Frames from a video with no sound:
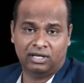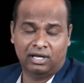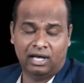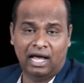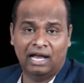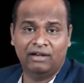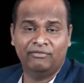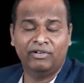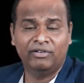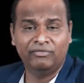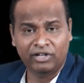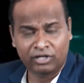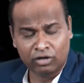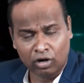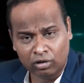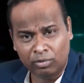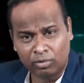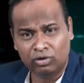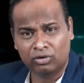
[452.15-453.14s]
And when we
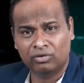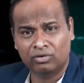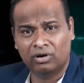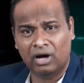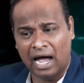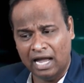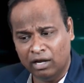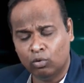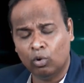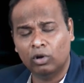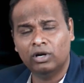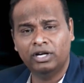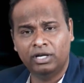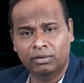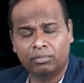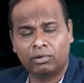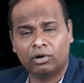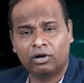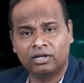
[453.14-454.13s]
talk about high quality
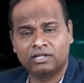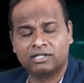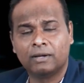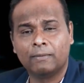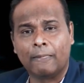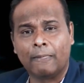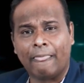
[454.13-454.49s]
products,